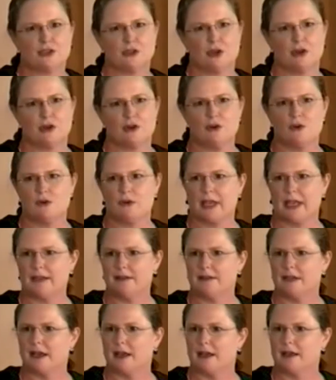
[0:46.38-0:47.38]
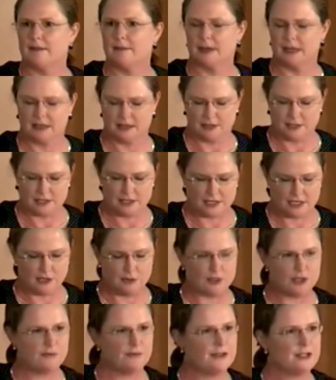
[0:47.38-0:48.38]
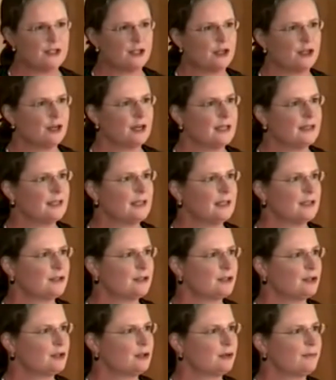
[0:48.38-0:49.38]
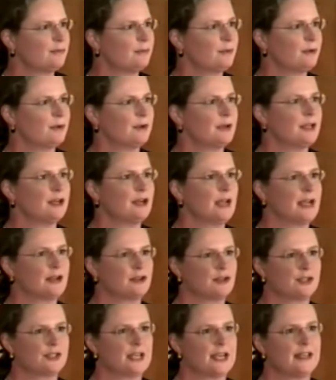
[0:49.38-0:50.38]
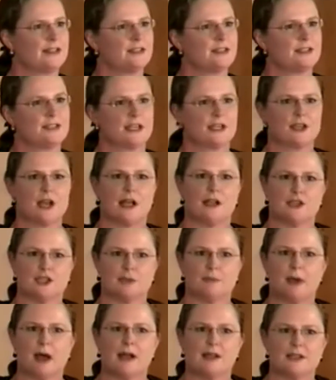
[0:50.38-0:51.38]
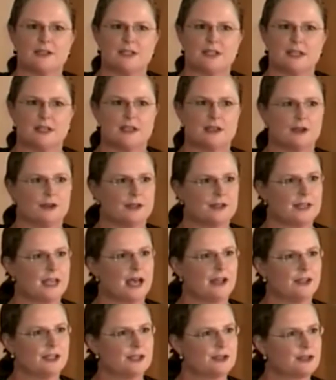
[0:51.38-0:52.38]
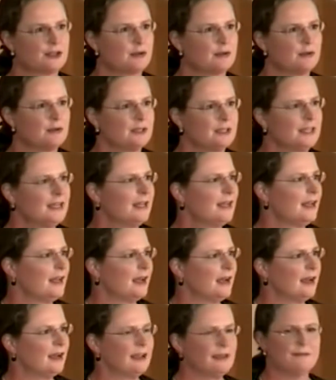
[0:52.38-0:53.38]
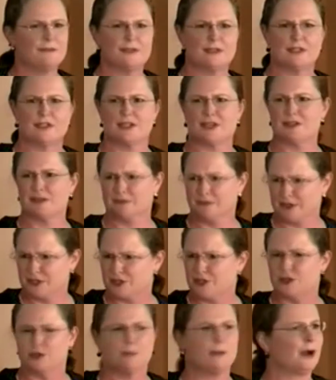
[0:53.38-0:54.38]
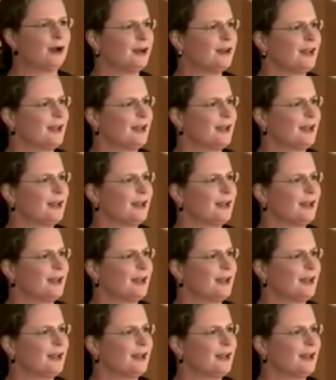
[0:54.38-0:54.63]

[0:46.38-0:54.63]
Laura Holgate. I am a distinguished visitor at the Institute for International Science and Technology Policy here at the Elliott School. Emphasis on the visitor part.